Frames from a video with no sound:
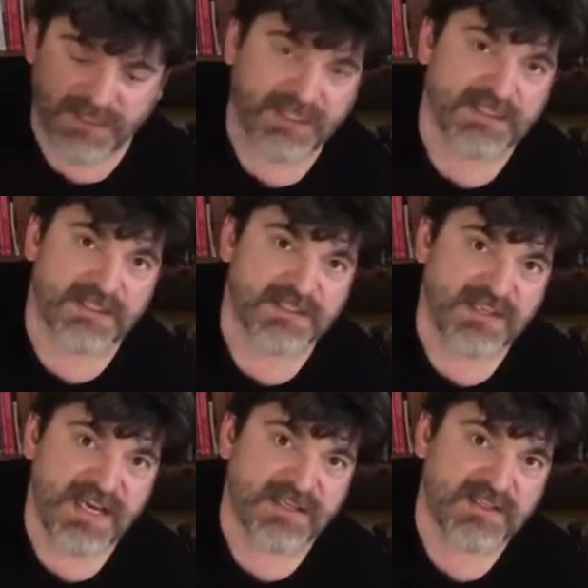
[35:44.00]
get to the
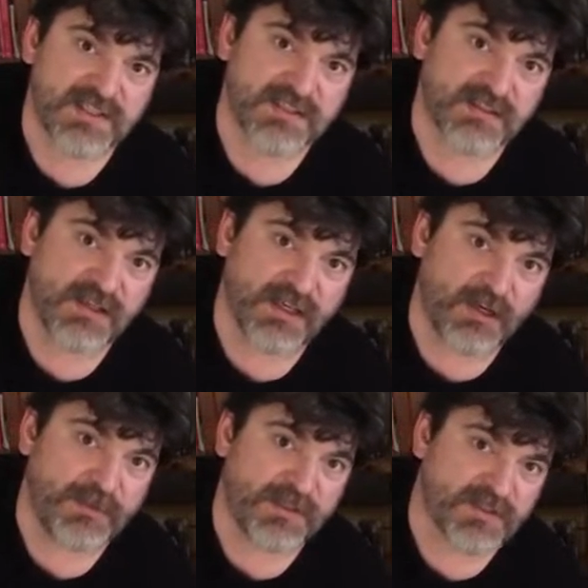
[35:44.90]
States, you know,
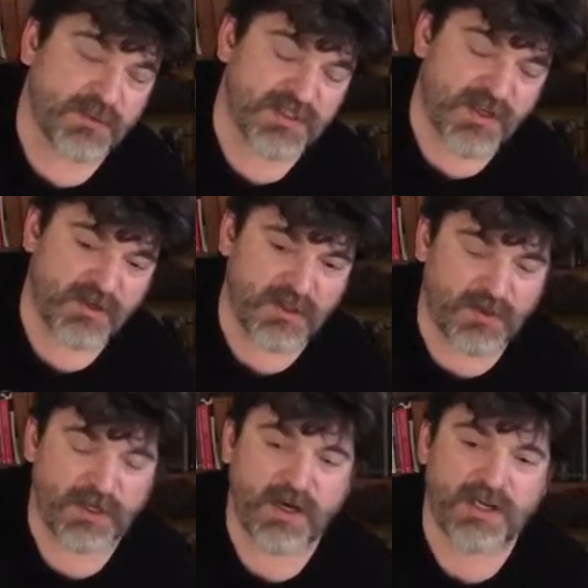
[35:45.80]
because of what's all
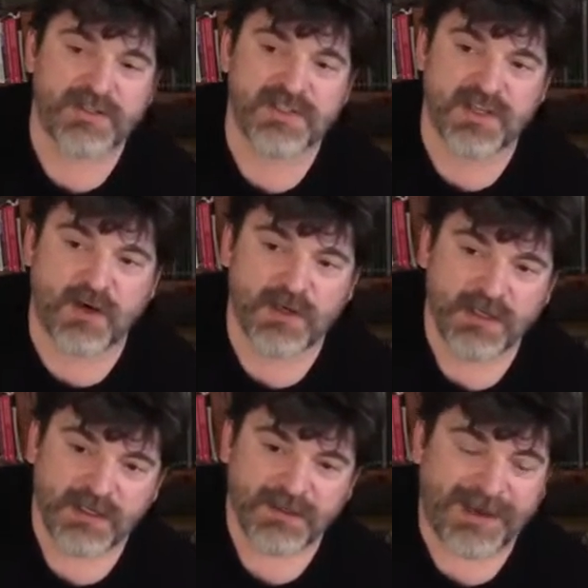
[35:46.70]
going on. So
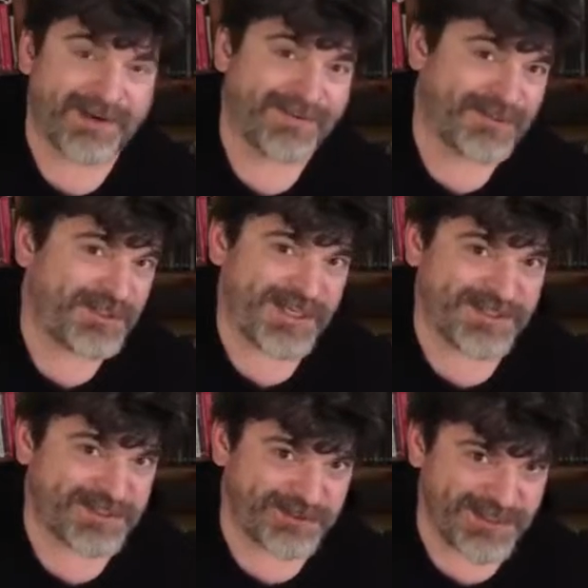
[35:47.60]
I don't have to change
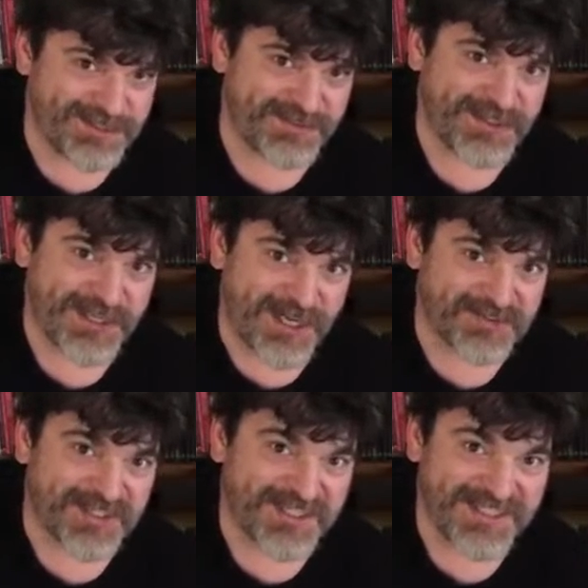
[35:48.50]
strings very
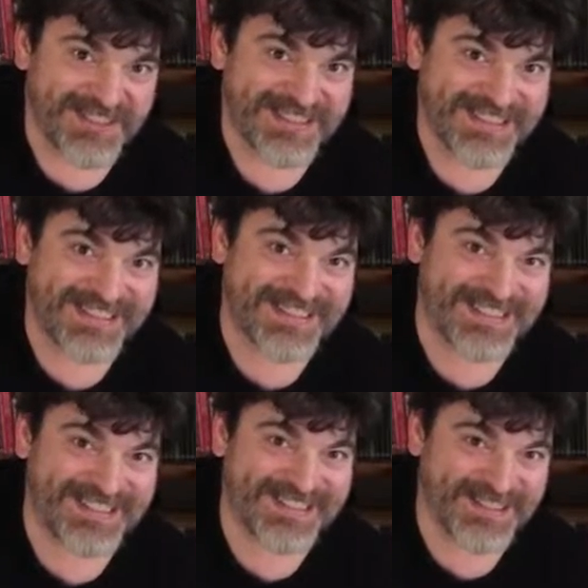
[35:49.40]
often.
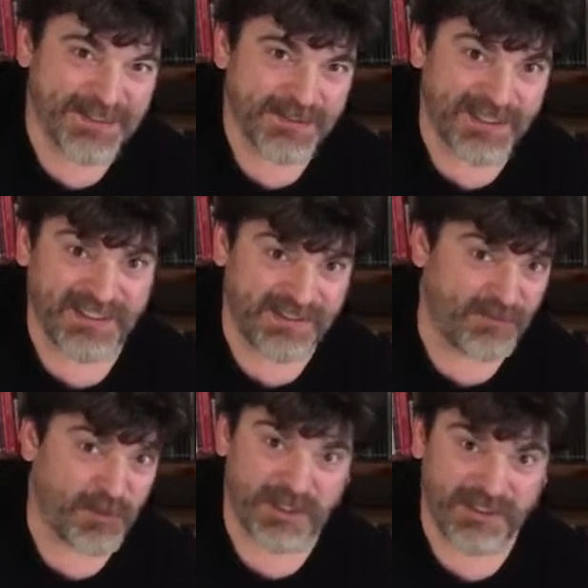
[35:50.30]
I can leave
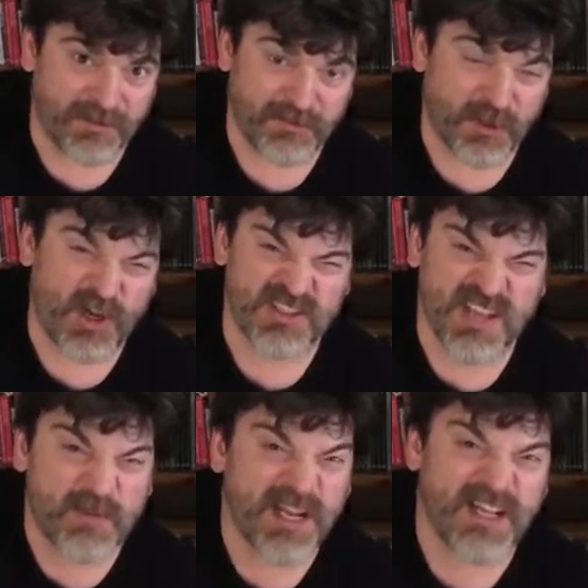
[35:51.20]
them on here for a long
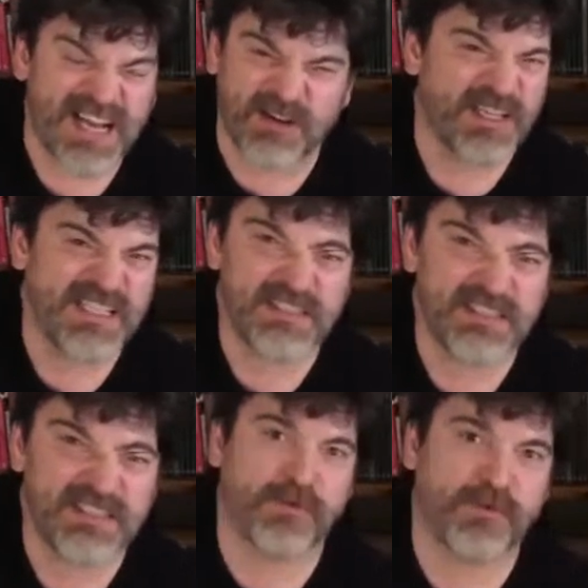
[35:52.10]
time, and I don't like the
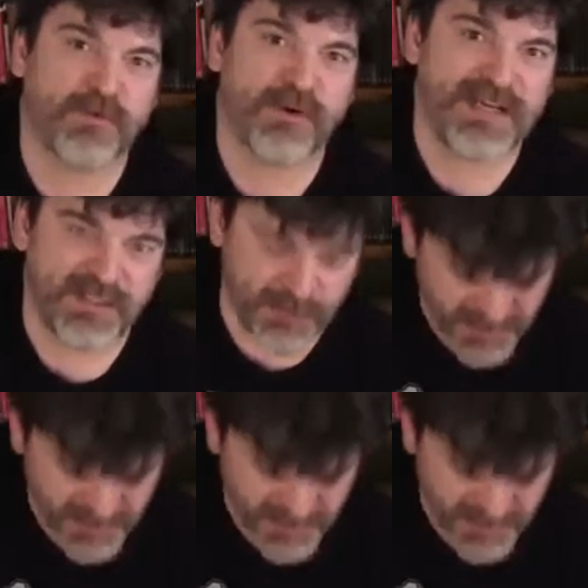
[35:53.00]
sound of bright new